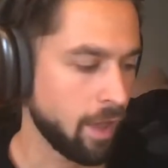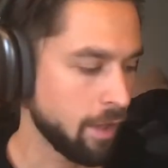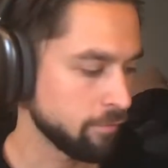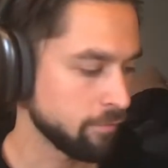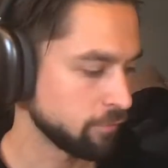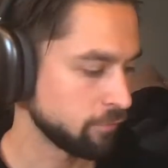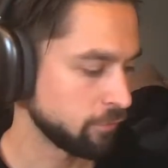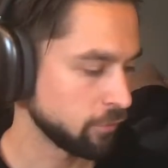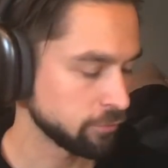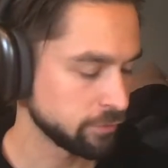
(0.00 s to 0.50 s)

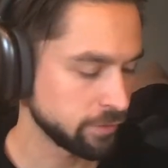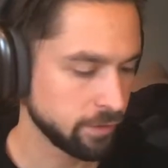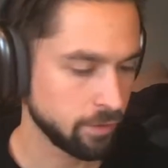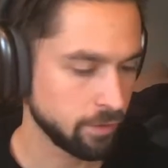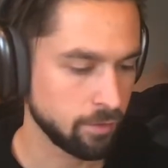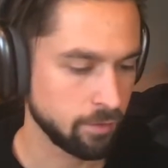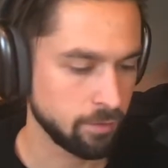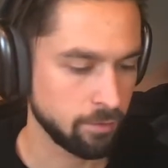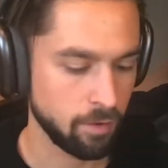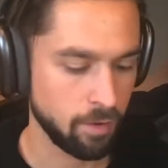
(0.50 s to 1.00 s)
Evan, feel free
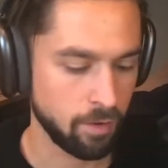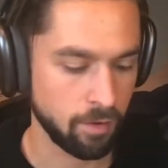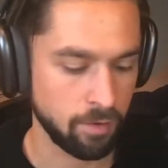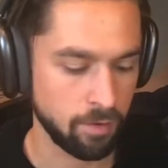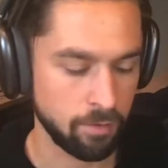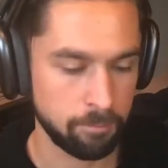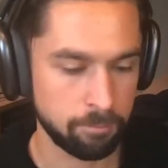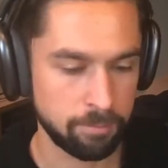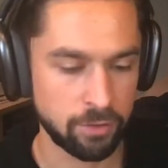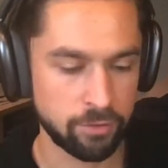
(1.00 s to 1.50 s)

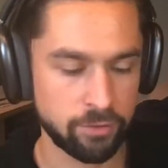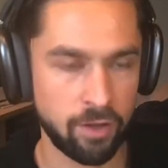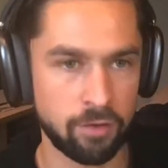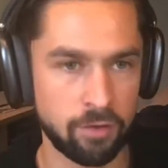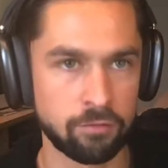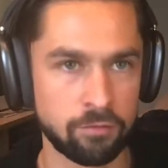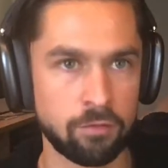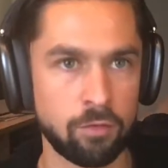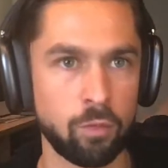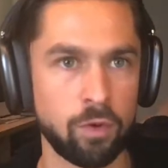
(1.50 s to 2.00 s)
to build
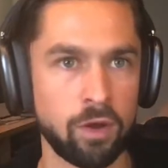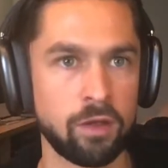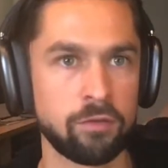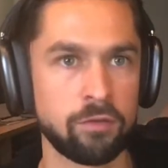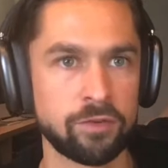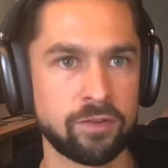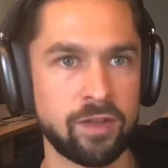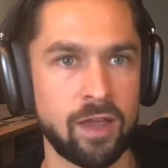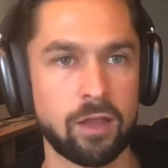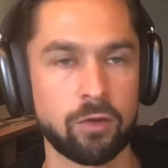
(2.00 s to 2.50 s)
on what
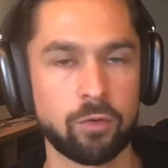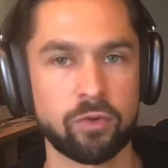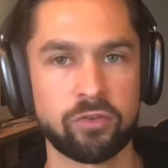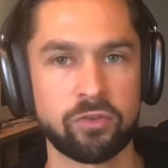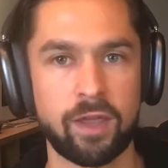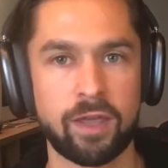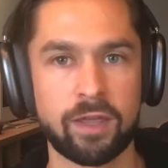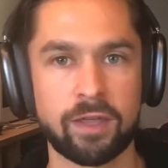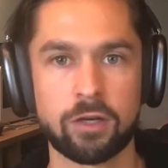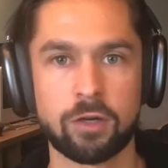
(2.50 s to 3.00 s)
Vitalik was
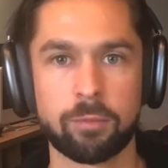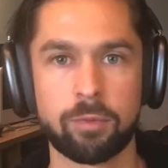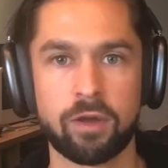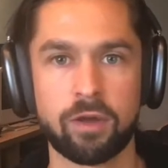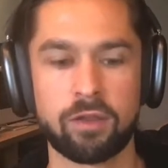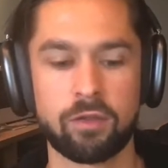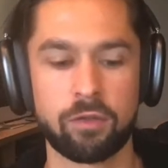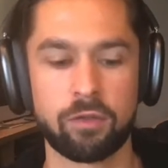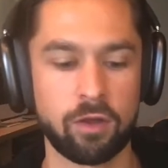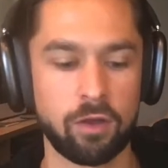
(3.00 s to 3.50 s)
saying here,
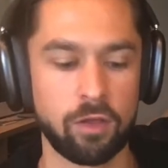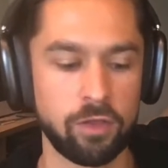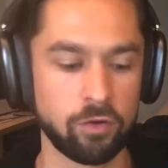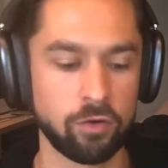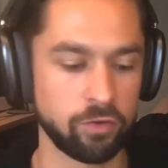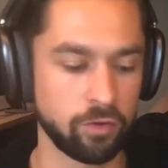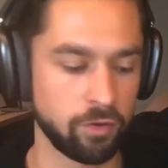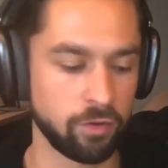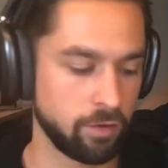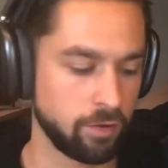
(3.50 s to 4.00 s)
but
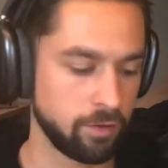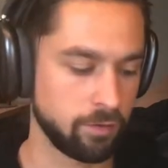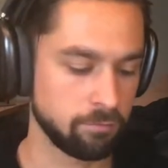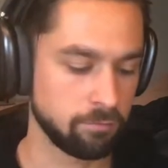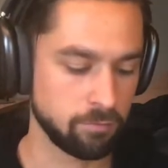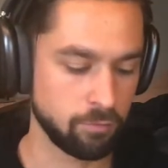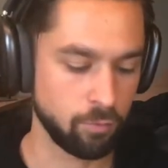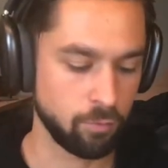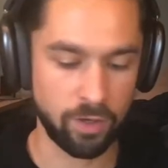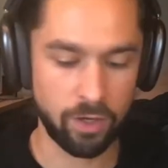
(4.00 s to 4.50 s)

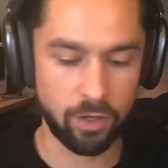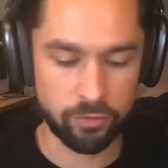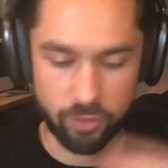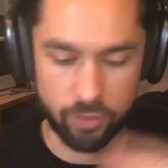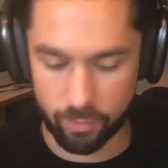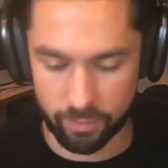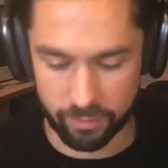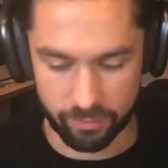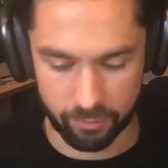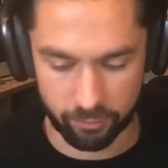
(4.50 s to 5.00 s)
we all
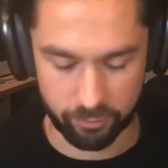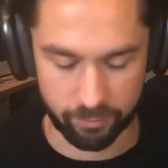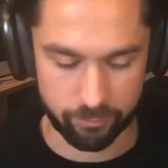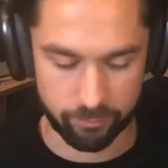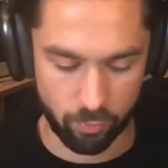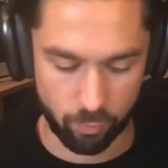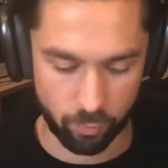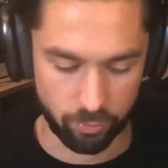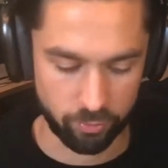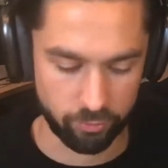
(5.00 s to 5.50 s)
know in the
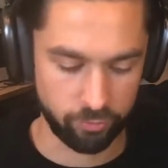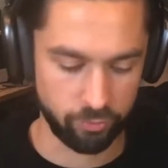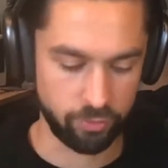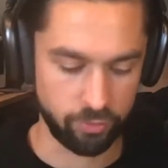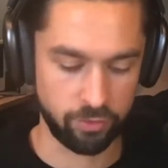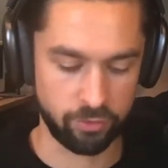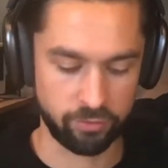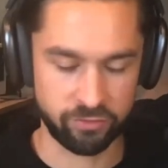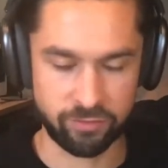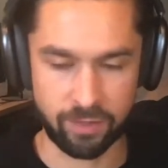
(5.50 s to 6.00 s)
crypto world,
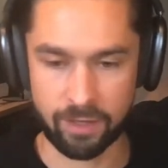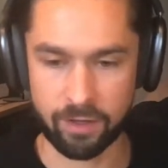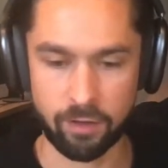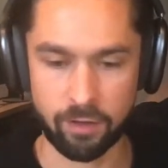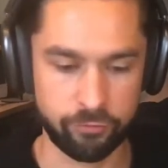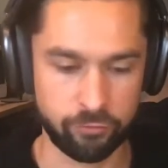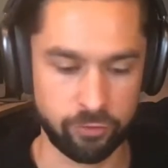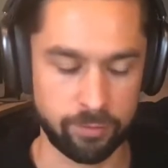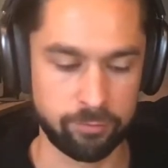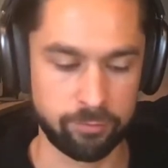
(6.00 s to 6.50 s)
the state
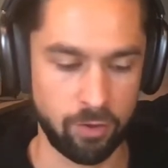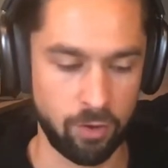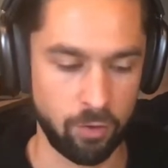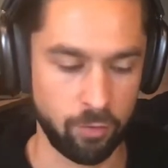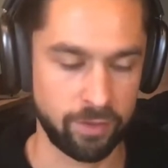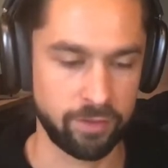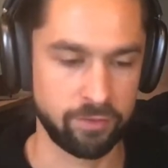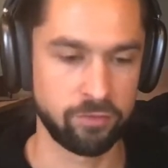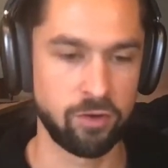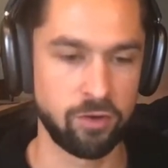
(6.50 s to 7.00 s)
of crypto
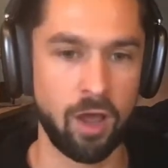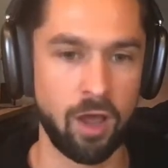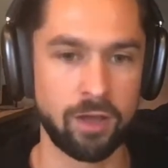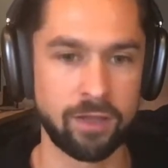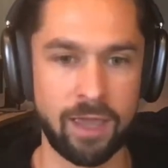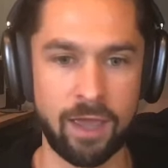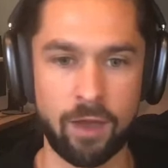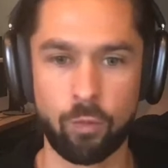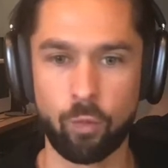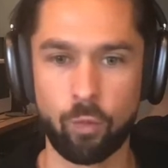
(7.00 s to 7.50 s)
is not
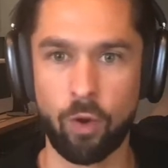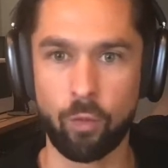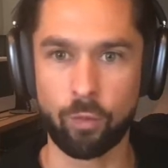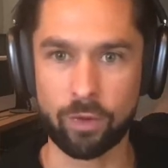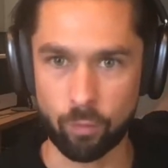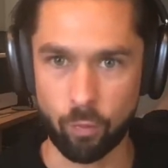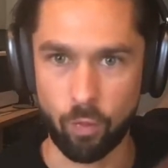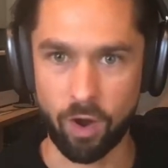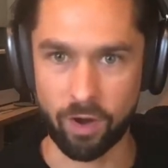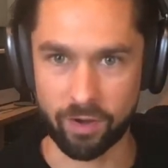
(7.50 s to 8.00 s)
yet what
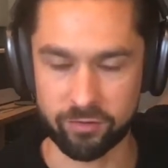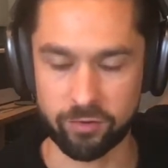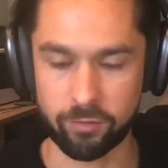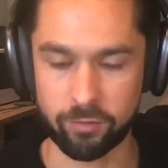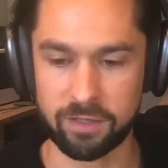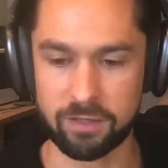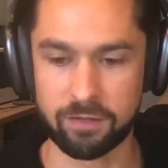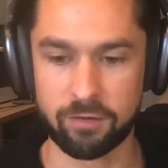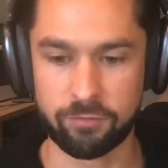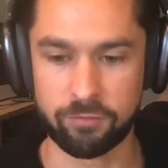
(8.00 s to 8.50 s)
we want it to
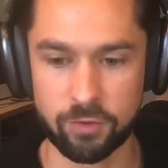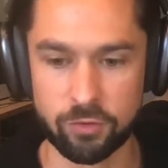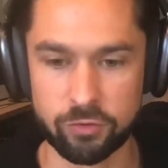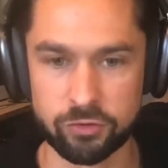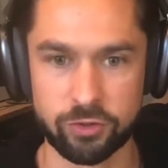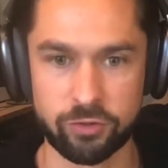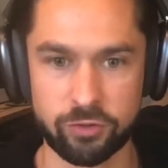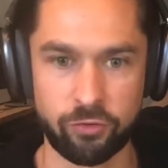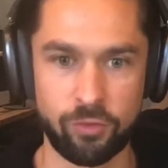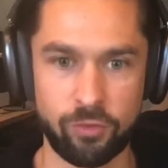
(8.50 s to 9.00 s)
be in the
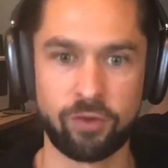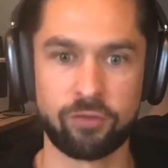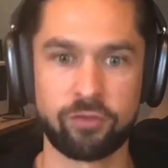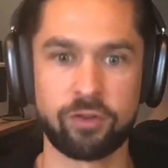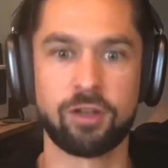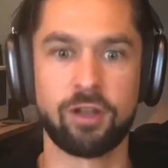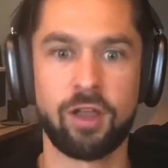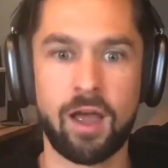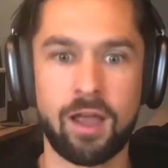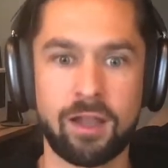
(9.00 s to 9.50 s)
future. So there's a
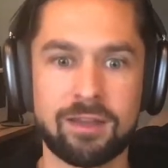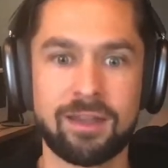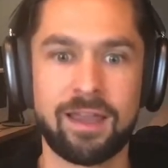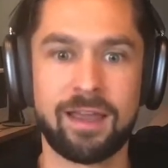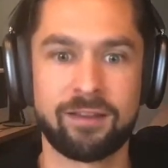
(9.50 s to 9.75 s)
lot